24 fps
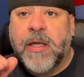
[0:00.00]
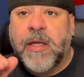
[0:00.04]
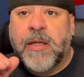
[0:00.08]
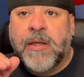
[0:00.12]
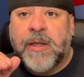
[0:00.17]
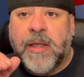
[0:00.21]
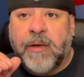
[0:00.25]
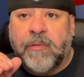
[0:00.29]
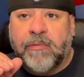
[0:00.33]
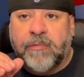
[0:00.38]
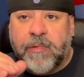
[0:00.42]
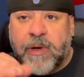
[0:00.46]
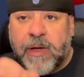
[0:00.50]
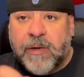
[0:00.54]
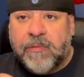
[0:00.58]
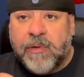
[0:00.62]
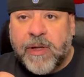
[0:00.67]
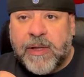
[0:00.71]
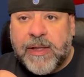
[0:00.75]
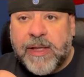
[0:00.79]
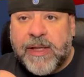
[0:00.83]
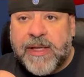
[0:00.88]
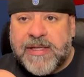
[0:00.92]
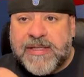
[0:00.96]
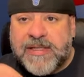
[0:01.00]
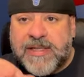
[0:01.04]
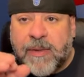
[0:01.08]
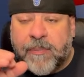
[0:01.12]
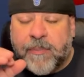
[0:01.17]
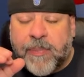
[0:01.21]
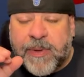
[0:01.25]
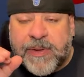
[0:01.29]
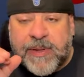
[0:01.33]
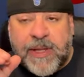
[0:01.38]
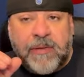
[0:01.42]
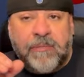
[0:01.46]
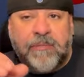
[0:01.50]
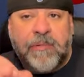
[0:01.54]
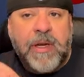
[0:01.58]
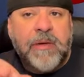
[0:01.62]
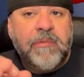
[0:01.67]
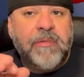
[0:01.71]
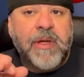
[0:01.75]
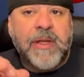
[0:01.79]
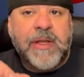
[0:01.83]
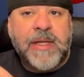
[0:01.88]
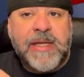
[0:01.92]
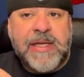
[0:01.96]
They re-released it, but they
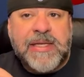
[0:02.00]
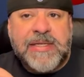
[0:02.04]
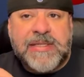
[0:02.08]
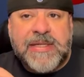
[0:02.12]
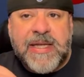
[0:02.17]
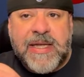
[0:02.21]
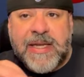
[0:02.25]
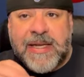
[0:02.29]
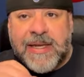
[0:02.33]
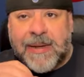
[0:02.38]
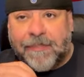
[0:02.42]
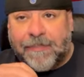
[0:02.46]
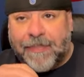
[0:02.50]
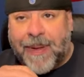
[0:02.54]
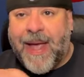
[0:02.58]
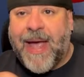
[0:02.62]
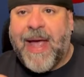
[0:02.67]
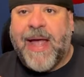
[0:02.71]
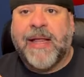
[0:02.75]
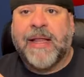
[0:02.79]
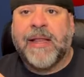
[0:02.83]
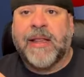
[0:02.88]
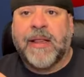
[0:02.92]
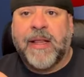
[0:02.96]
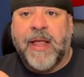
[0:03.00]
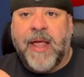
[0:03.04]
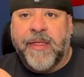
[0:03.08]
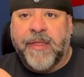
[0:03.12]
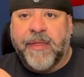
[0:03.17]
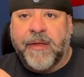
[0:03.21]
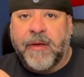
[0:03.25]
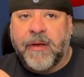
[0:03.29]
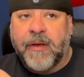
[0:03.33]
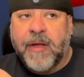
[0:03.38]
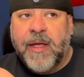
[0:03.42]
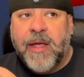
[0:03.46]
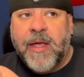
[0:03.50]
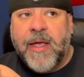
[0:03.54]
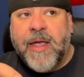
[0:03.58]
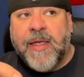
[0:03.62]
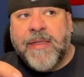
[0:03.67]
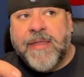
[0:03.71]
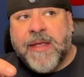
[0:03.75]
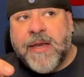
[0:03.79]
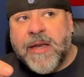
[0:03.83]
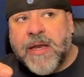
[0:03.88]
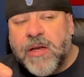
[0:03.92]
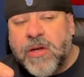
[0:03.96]
re-released it in a patent leather.
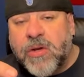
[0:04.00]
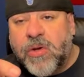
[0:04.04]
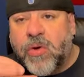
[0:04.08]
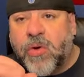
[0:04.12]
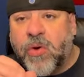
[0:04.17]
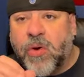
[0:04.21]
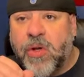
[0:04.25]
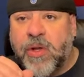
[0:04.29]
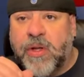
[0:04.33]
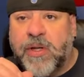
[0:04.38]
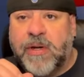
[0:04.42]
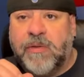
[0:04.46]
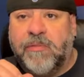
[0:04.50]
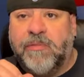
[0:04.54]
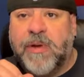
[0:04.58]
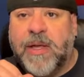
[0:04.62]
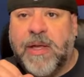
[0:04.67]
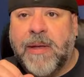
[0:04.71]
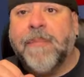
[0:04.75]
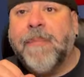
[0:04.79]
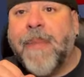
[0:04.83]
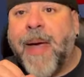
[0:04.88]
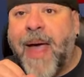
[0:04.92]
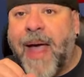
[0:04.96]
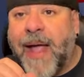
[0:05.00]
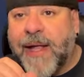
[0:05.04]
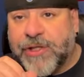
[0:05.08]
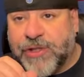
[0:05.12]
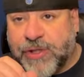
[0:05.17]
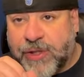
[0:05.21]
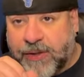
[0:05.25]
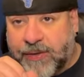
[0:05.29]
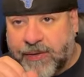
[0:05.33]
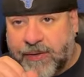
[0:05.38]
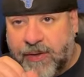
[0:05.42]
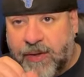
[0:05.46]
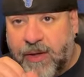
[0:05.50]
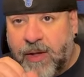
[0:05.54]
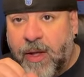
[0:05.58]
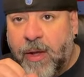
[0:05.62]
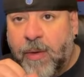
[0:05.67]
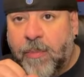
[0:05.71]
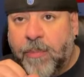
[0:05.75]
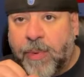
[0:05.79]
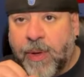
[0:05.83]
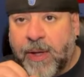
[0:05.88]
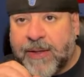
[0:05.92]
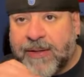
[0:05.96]
They didn't call it a reimagined,
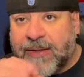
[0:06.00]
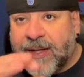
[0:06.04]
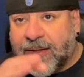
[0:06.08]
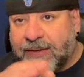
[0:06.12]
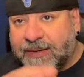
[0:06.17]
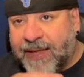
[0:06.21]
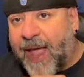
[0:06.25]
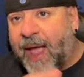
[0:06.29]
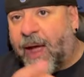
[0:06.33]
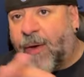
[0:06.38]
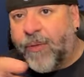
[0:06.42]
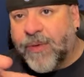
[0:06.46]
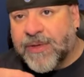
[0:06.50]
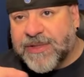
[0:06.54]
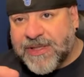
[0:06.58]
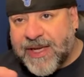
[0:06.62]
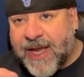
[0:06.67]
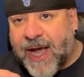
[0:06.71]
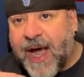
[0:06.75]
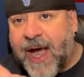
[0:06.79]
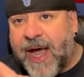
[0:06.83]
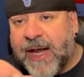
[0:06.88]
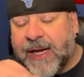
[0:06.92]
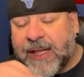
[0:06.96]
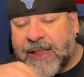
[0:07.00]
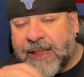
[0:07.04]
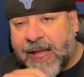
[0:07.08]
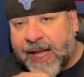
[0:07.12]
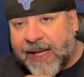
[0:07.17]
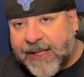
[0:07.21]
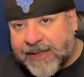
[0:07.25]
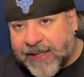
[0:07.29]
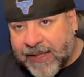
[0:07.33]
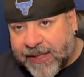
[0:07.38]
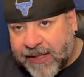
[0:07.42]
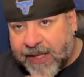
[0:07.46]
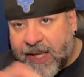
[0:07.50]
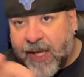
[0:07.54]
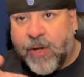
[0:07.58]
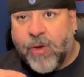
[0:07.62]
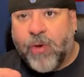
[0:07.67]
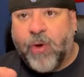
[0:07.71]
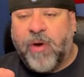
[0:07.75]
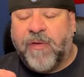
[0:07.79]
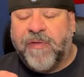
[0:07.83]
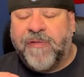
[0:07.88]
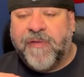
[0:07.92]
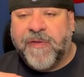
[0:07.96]
but that was kind of like the
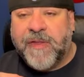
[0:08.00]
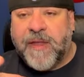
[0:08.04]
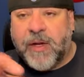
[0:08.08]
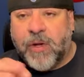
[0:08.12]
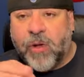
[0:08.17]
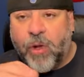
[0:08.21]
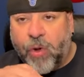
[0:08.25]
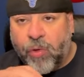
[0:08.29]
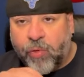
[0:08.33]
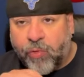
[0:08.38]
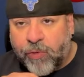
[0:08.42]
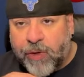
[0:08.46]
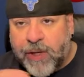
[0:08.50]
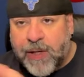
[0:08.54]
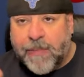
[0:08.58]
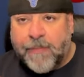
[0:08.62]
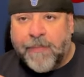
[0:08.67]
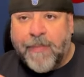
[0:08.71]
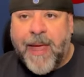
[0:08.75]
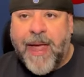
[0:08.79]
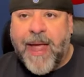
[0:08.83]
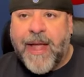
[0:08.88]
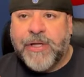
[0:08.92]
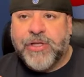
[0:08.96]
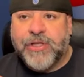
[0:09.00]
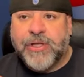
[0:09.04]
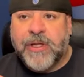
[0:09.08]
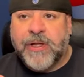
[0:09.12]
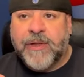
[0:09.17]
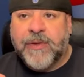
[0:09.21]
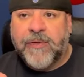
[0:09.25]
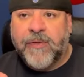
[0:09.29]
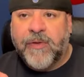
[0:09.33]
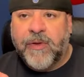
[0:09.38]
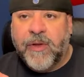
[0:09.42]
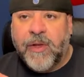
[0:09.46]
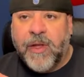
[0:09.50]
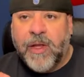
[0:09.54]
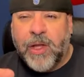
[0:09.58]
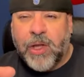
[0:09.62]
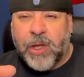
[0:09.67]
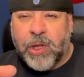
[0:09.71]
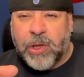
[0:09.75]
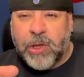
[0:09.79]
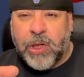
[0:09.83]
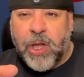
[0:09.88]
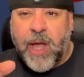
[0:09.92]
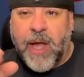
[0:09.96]
kickoff for that whole reimagined
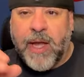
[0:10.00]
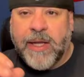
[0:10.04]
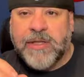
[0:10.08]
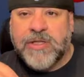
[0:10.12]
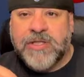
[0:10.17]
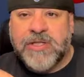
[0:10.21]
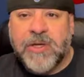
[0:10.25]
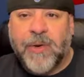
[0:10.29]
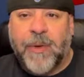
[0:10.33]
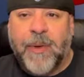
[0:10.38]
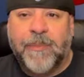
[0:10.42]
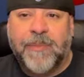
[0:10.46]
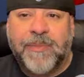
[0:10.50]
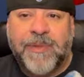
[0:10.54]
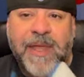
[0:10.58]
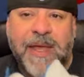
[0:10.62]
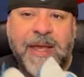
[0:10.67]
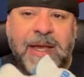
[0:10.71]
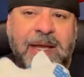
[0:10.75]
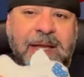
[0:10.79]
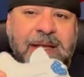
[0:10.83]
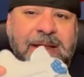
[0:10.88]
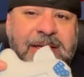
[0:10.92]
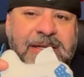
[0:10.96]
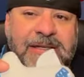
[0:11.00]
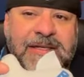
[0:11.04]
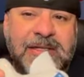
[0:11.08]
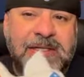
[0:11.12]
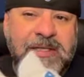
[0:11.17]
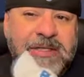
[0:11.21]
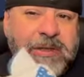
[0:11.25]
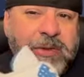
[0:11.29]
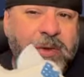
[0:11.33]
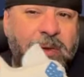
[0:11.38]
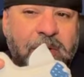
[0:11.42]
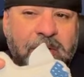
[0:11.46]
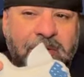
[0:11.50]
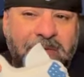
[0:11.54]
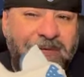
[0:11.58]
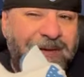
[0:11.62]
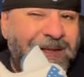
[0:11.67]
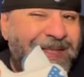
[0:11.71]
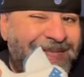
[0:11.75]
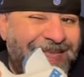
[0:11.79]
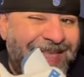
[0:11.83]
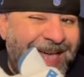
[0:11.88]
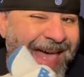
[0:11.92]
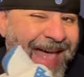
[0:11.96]
line. So I'm thinking this is sort of
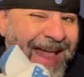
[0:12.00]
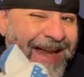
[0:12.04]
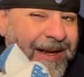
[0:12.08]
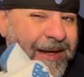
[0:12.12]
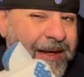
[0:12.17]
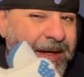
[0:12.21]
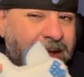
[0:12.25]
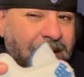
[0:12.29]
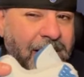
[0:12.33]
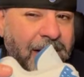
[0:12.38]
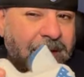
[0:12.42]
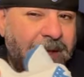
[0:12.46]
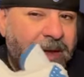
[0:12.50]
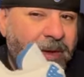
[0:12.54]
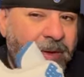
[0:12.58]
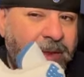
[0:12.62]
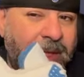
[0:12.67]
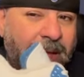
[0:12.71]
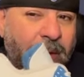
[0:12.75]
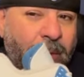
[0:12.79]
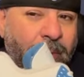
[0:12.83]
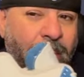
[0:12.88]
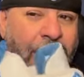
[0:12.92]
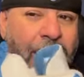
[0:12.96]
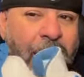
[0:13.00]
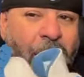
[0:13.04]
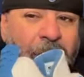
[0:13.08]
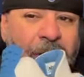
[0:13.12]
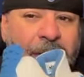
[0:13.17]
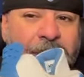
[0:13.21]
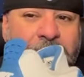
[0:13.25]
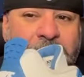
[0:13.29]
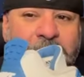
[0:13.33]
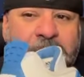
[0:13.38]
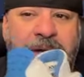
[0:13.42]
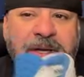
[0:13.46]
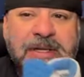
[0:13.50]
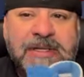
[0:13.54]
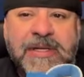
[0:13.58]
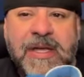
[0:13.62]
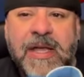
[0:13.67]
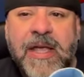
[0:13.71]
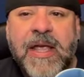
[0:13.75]
in that way, only because